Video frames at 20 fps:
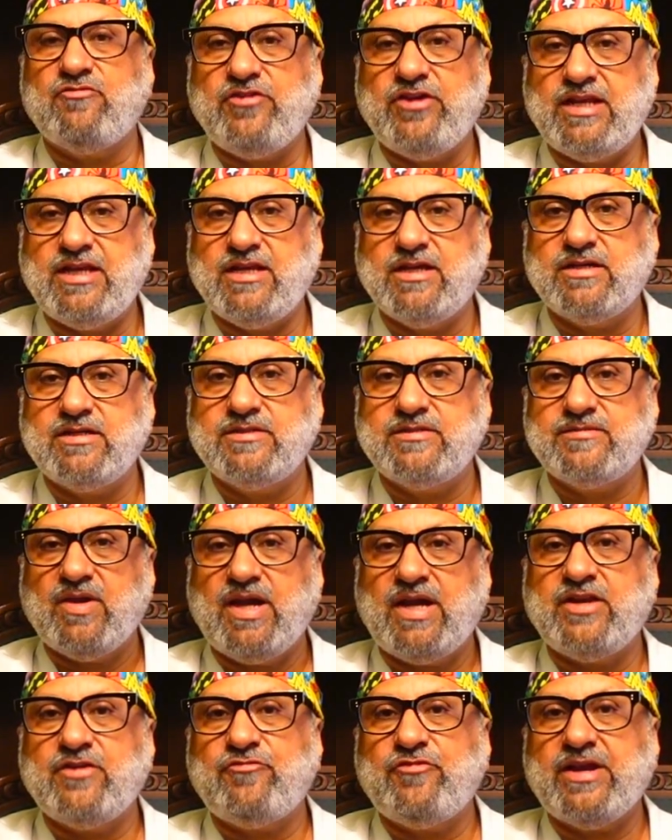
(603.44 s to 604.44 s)
failure
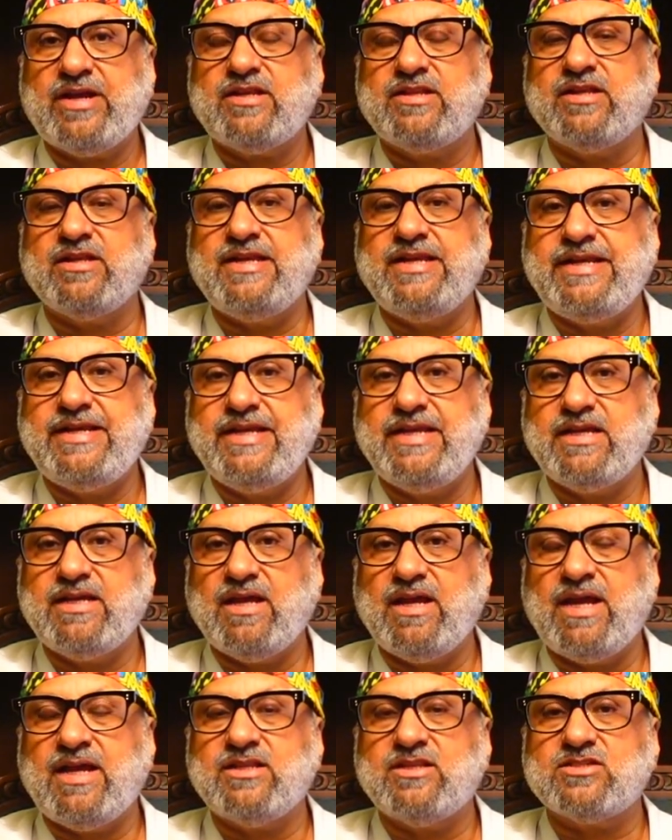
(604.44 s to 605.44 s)
and affect the
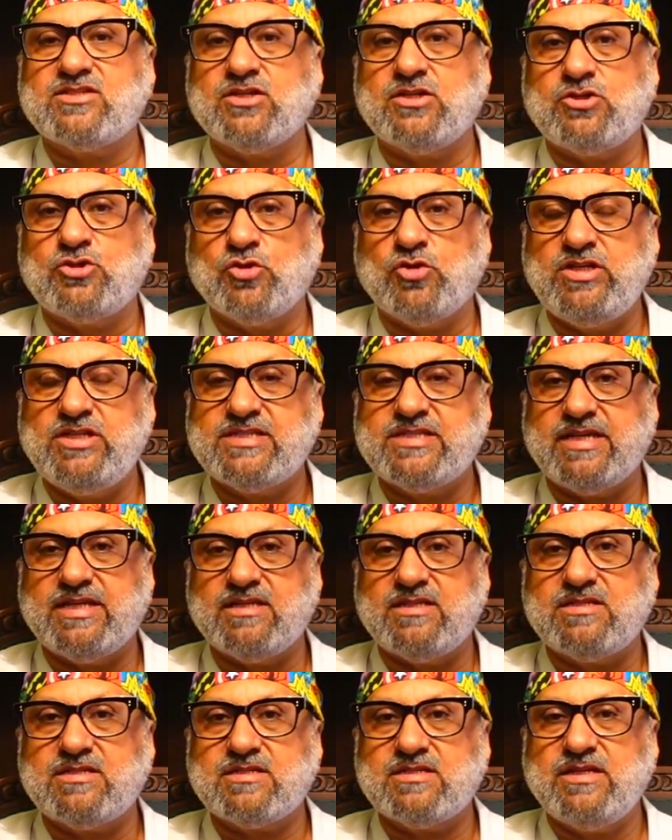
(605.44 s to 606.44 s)
Leydig and the Sertoli
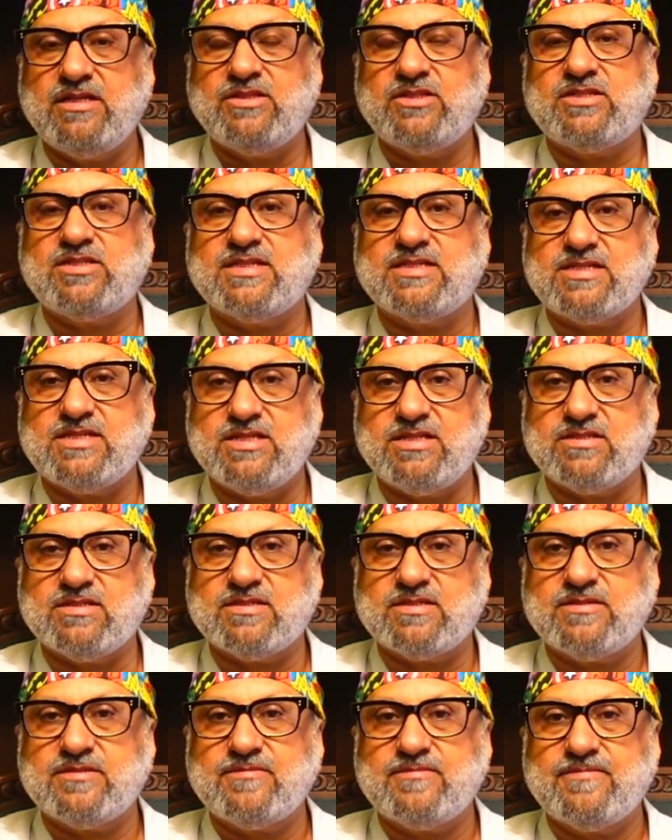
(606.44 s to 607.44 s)
cells in the
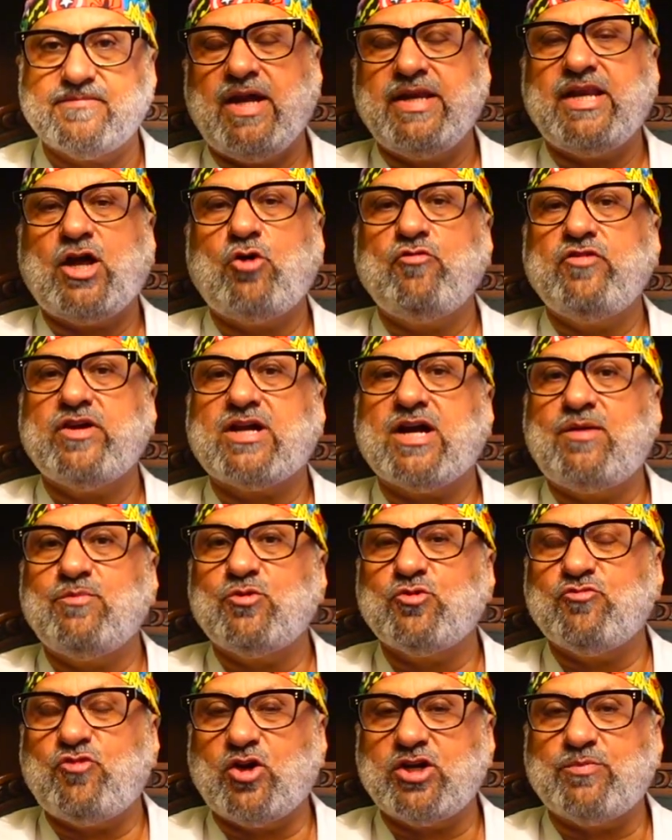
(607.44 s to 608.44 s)
testes. And now we
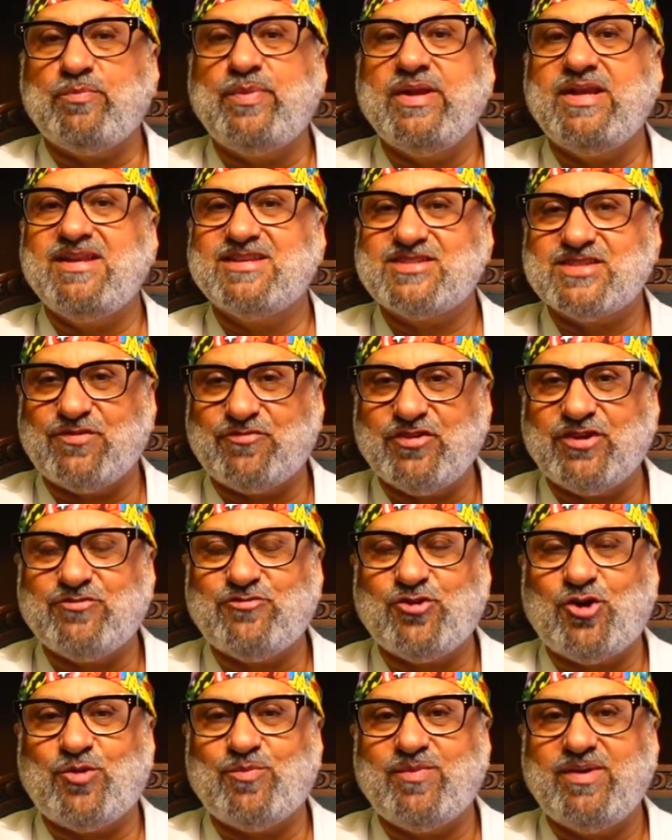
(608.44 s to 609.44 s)
come to what Bill is suffering
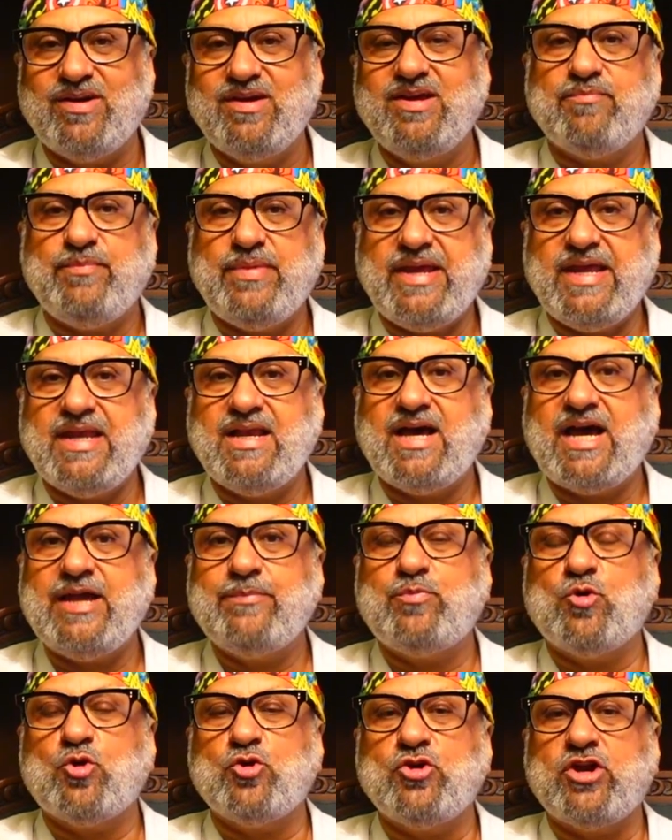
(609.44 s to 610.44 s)
from, male
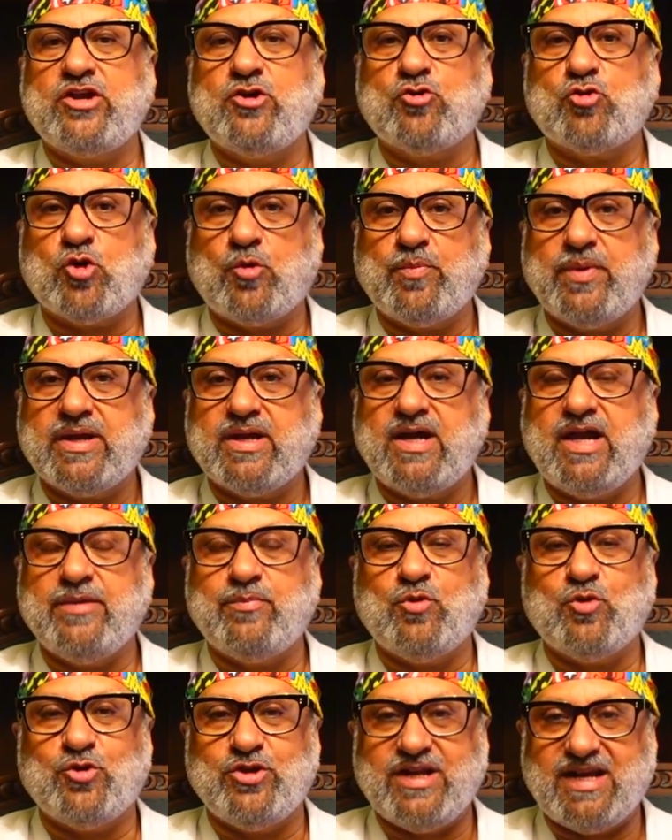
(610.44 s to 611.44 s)
hypogonadotropic
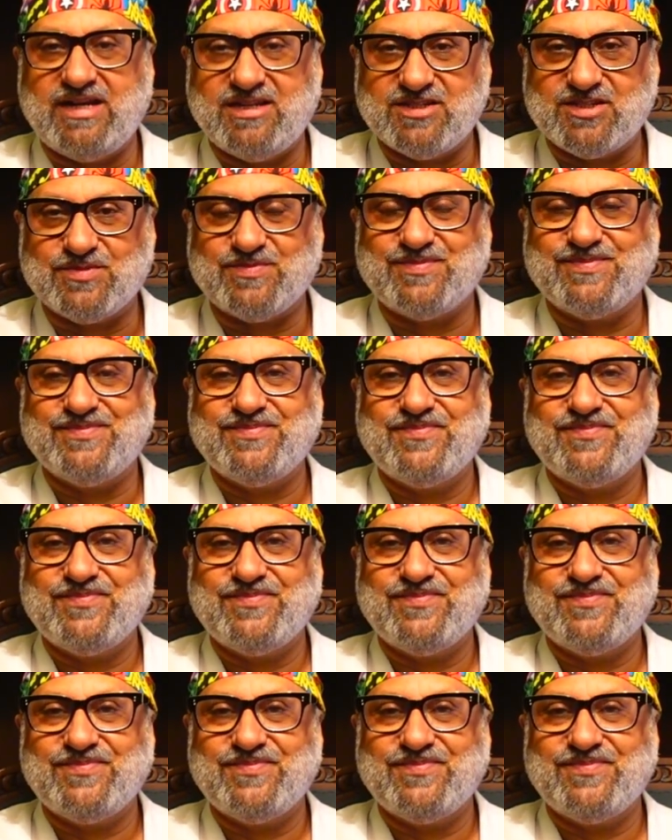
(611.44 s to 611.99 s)
hypogonadism